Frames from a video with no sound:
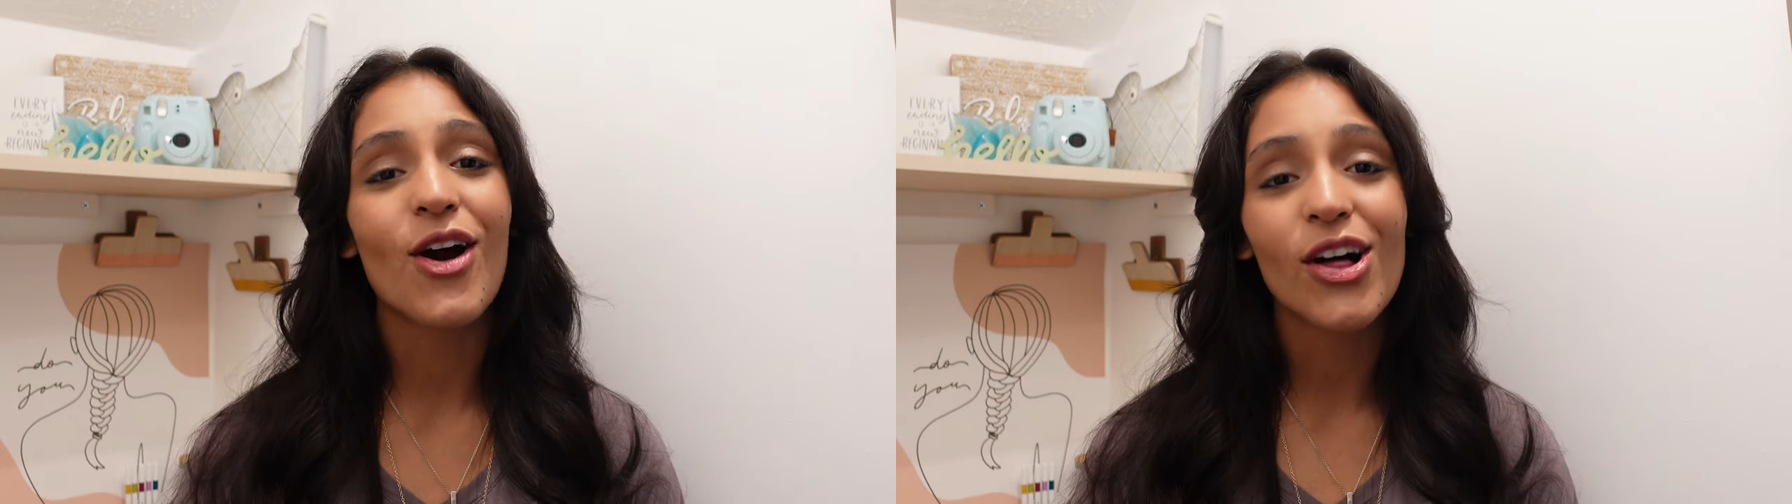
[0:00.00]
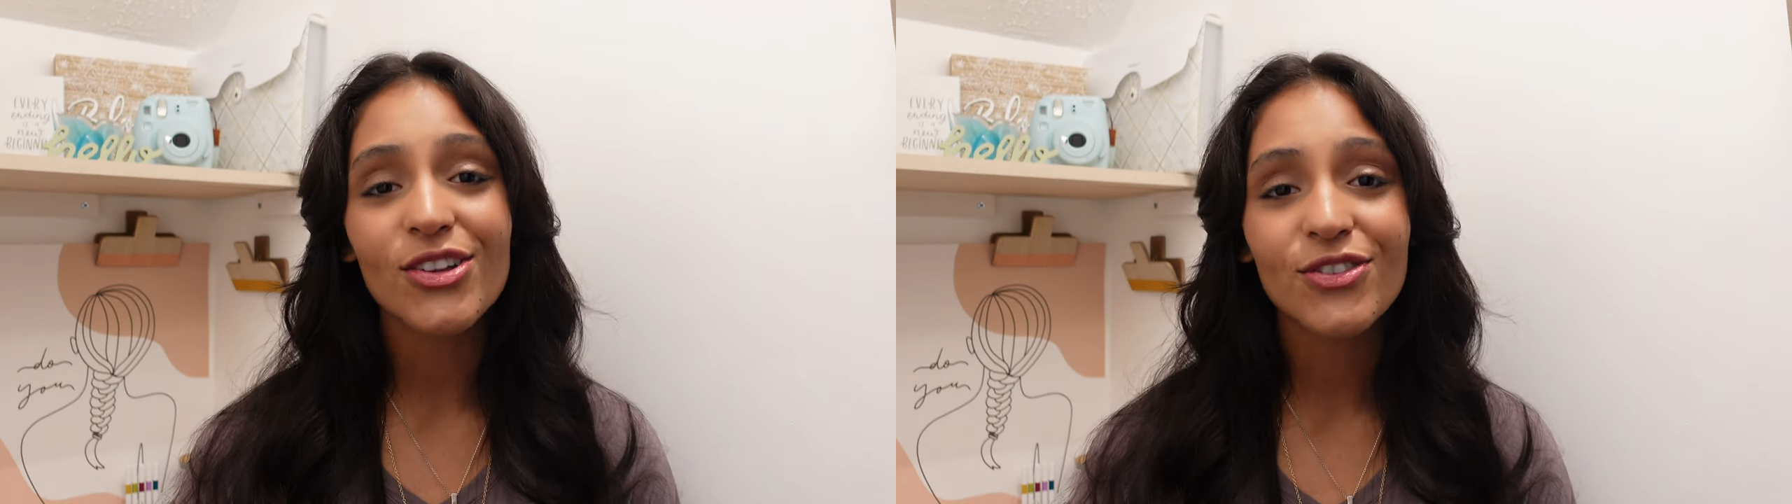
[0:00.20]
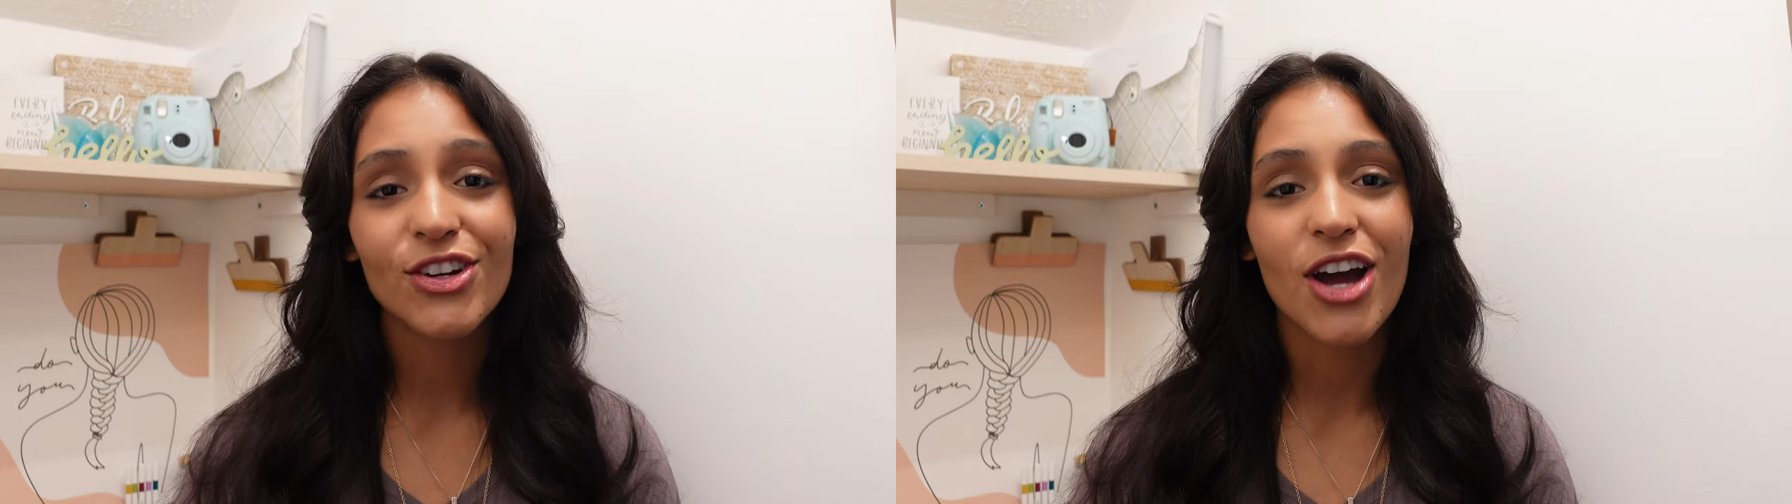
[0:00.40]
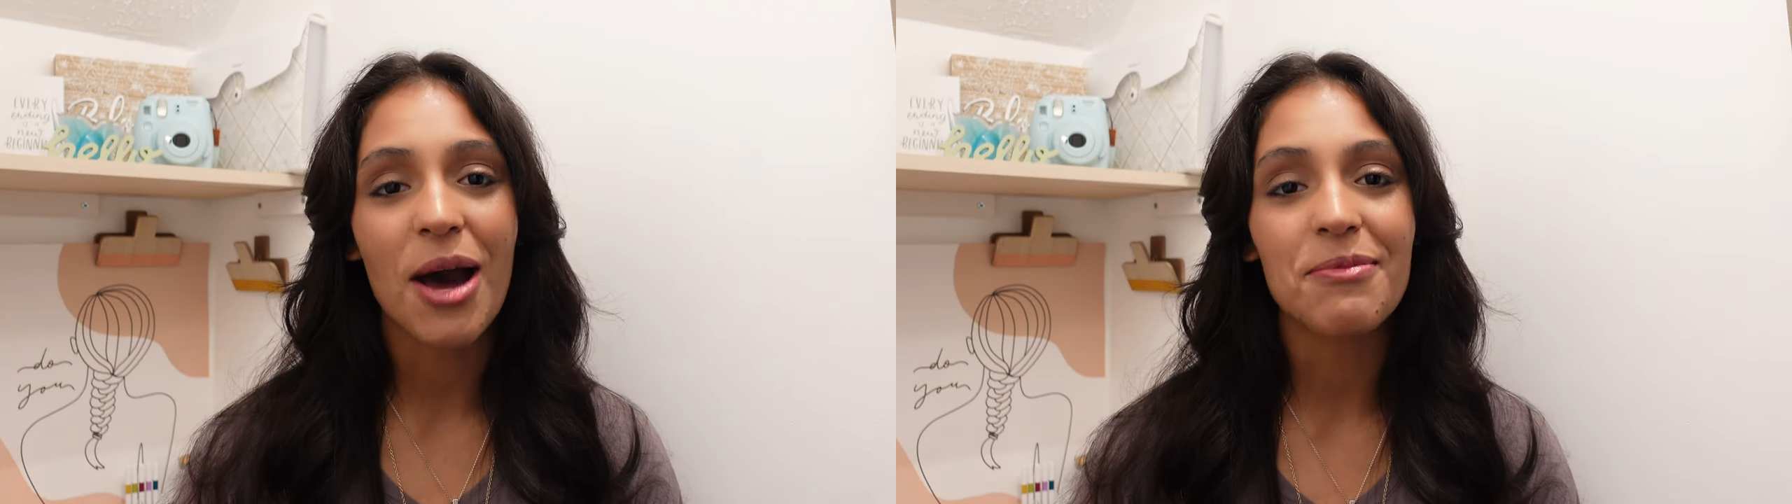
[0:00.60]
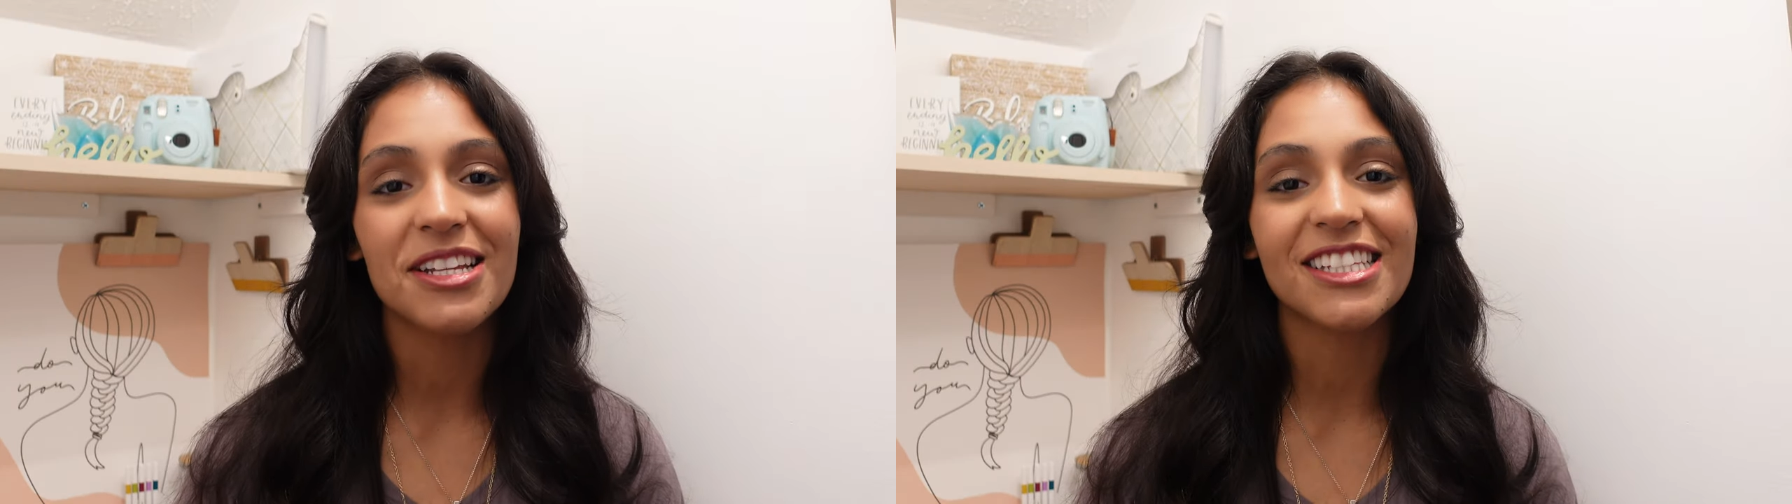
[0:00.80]
all of your
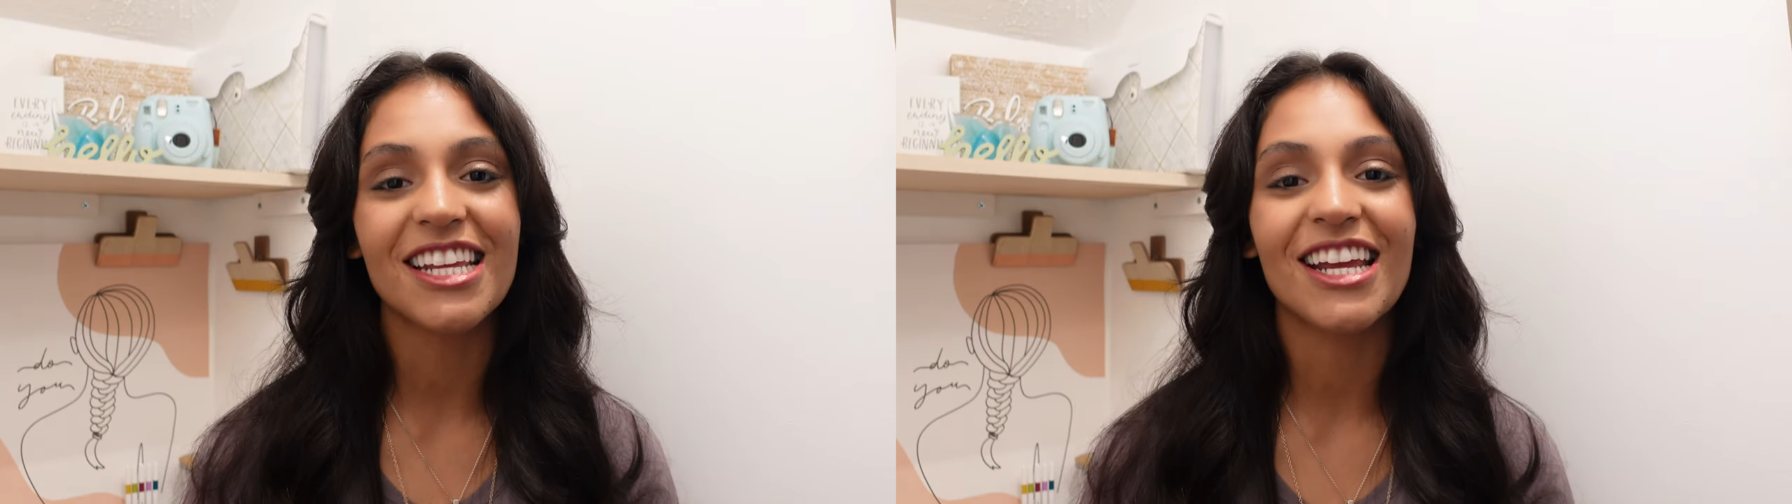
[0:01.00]
comments